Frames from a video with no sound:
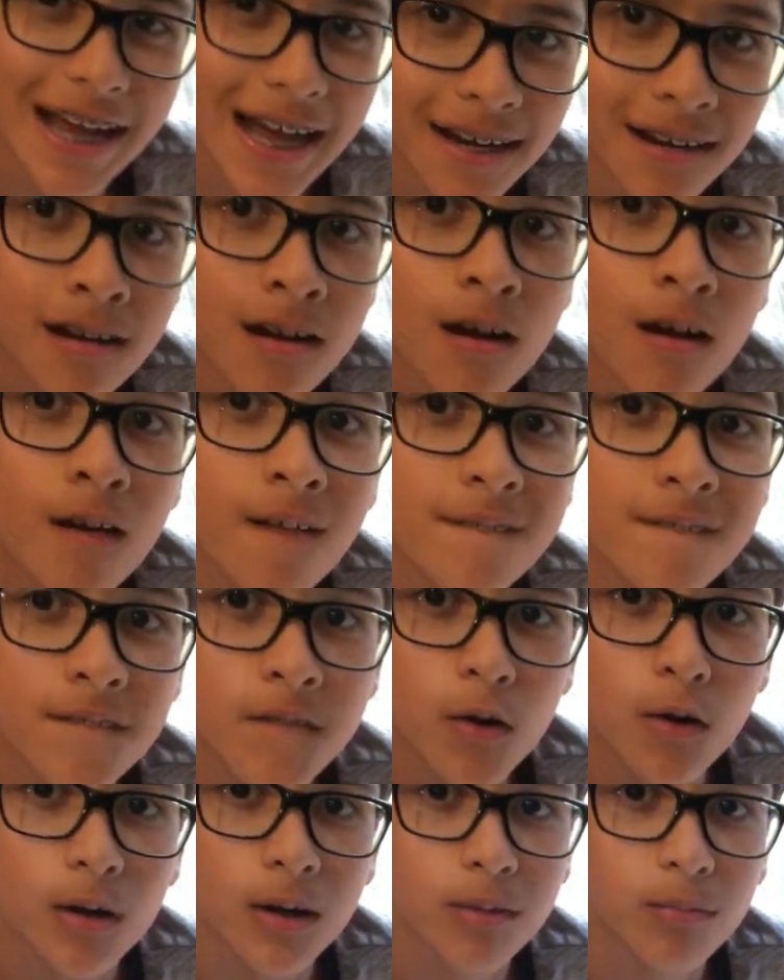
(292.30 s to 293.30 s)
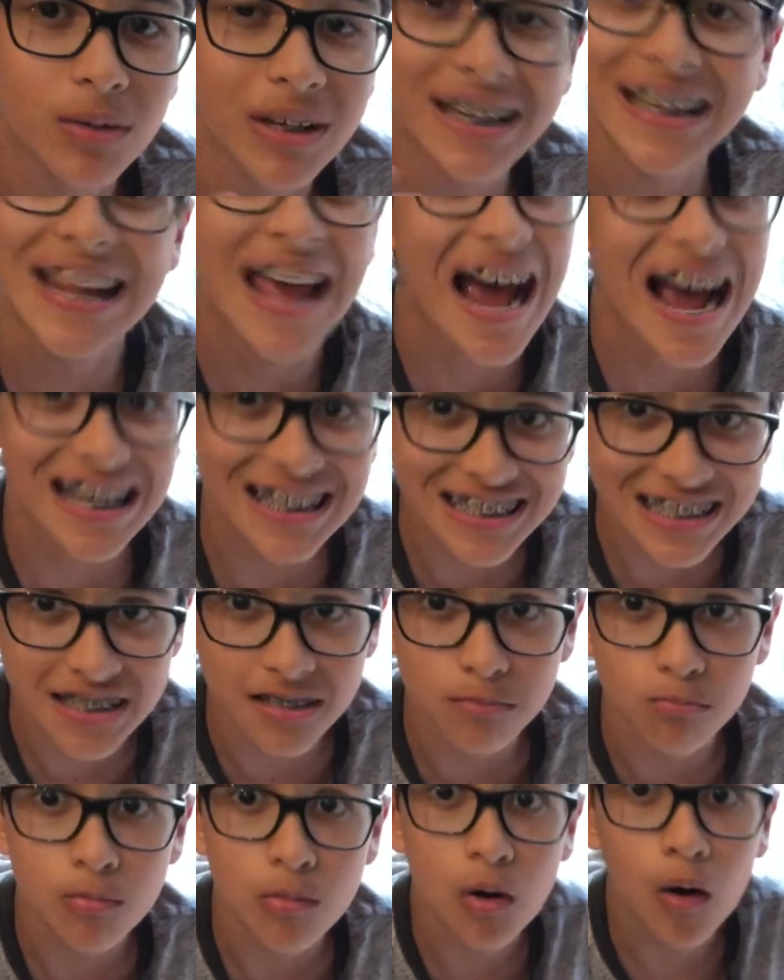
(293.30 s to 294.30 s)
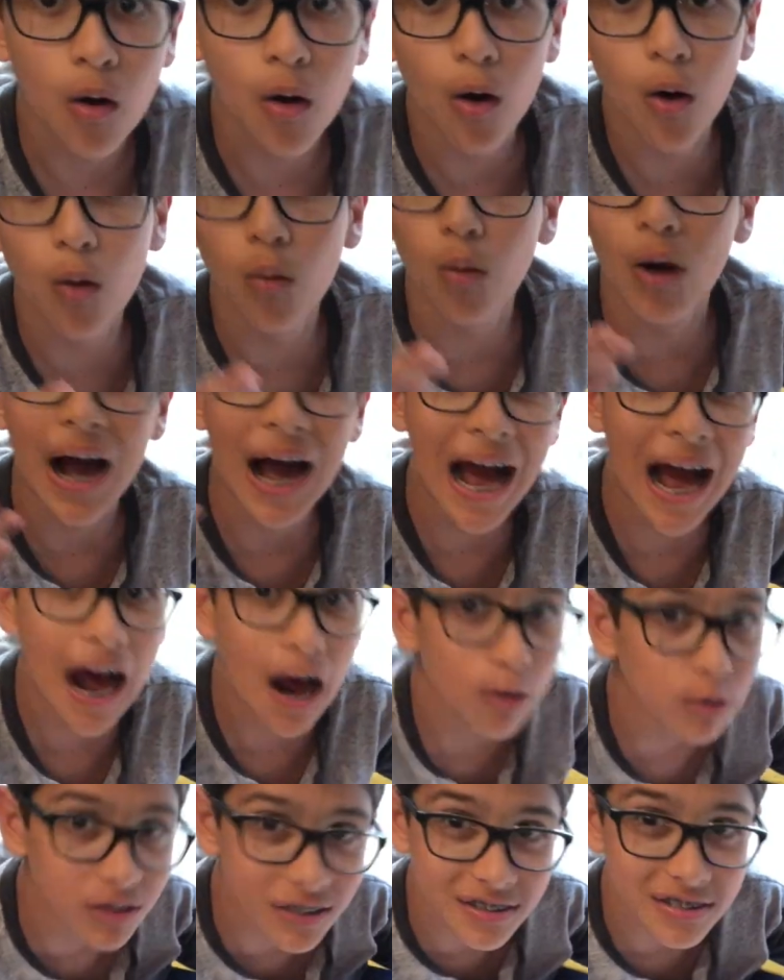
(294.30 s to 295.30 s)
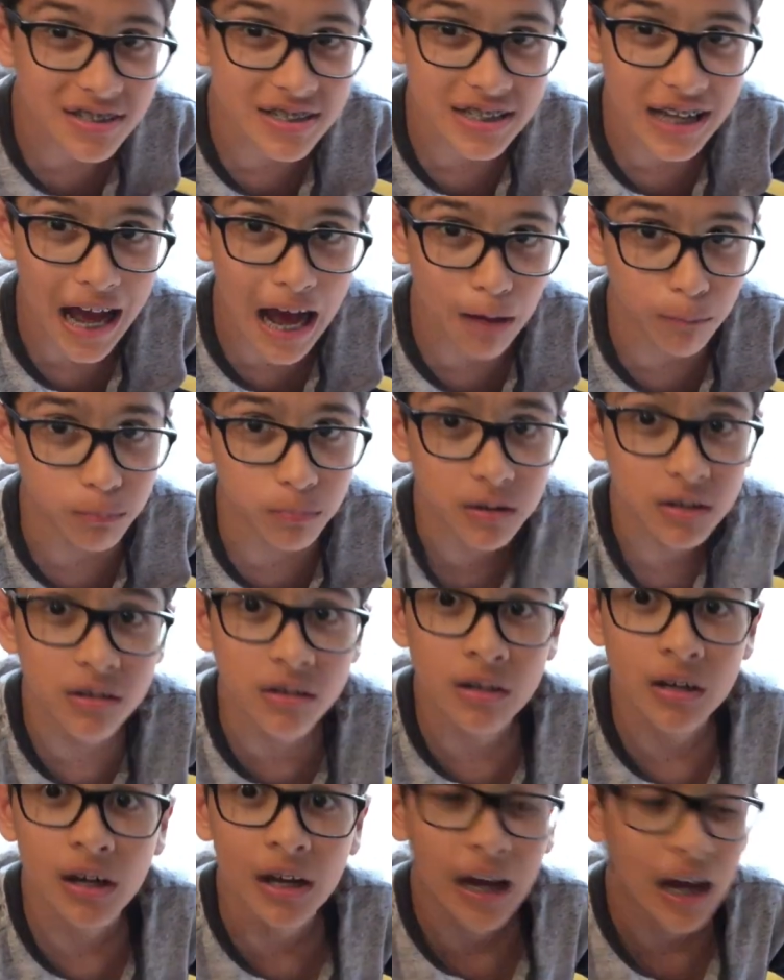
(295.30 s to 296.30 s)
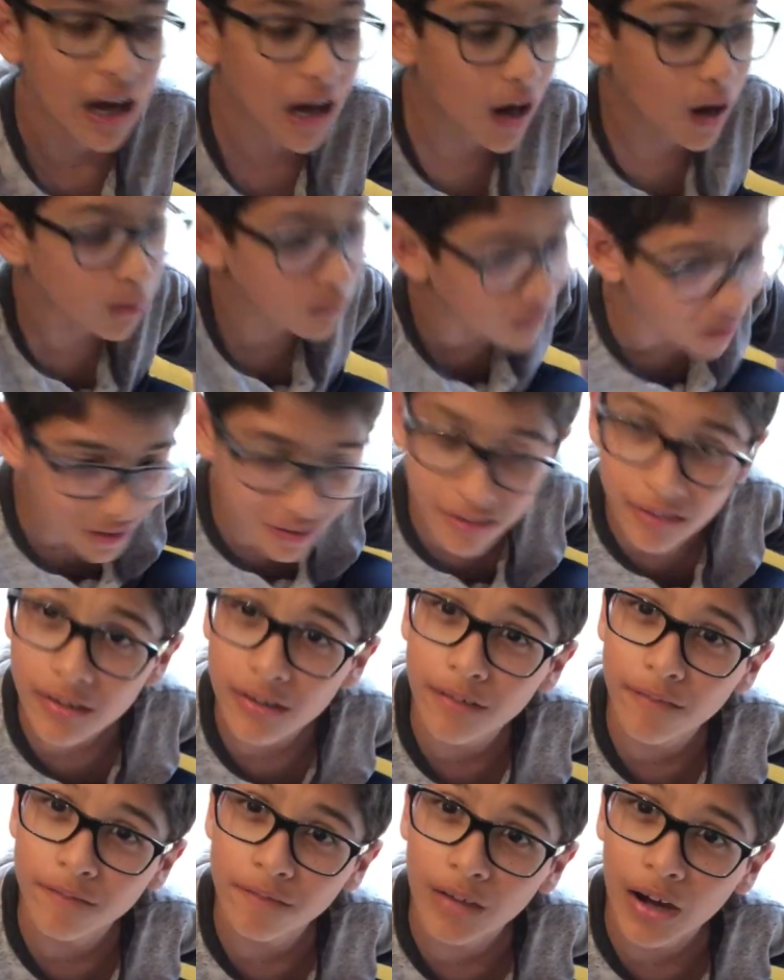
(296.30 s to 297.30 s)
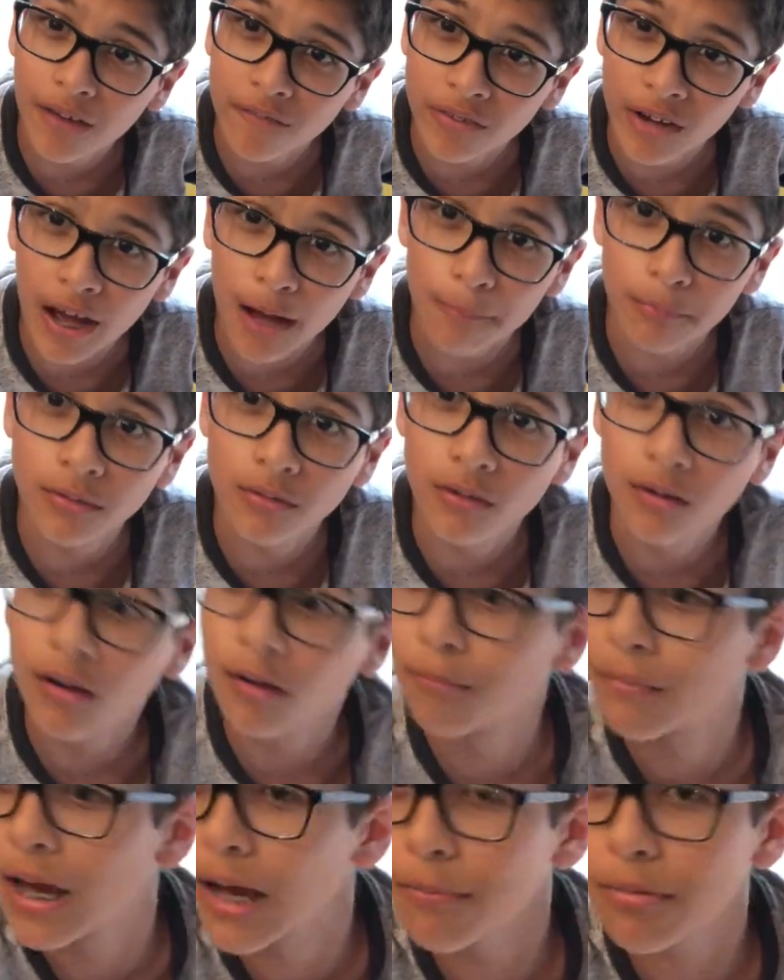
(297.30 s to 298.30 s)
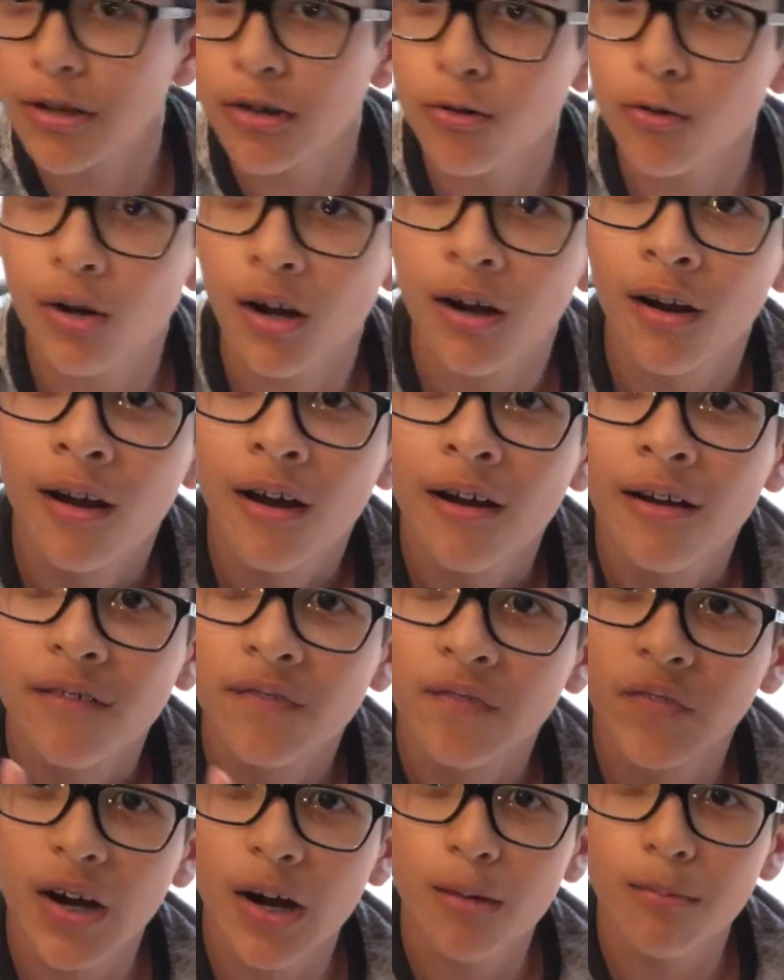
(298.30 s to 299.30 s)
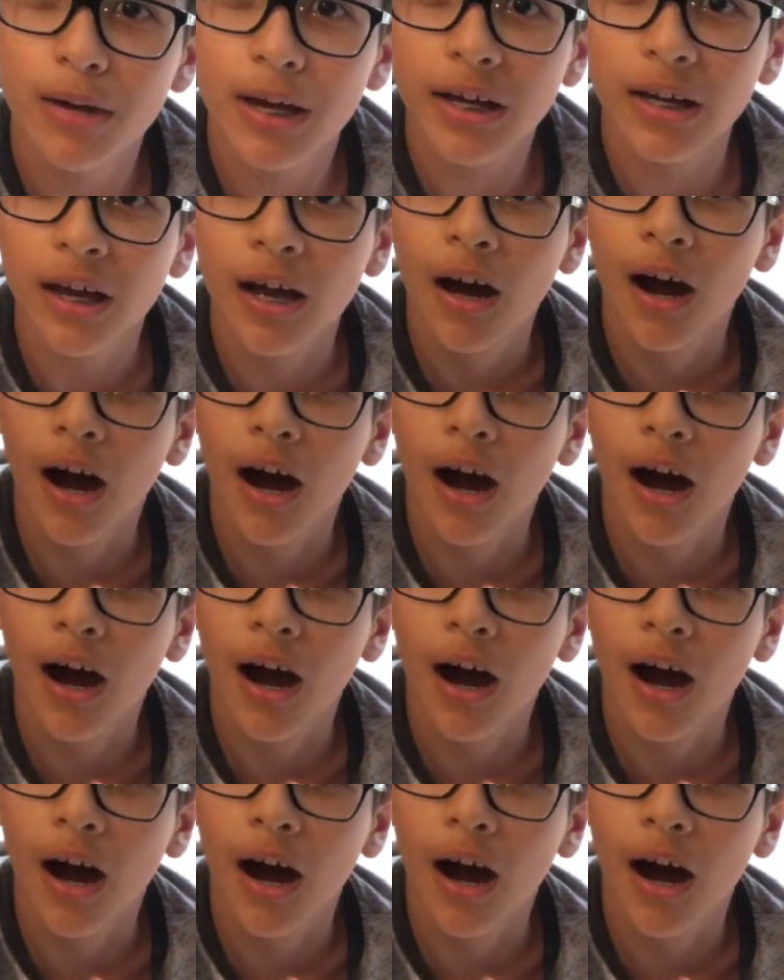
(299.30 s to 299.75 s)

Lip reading: ask them, oh, how did this happen? How might it have happened? Well, maybe you were filming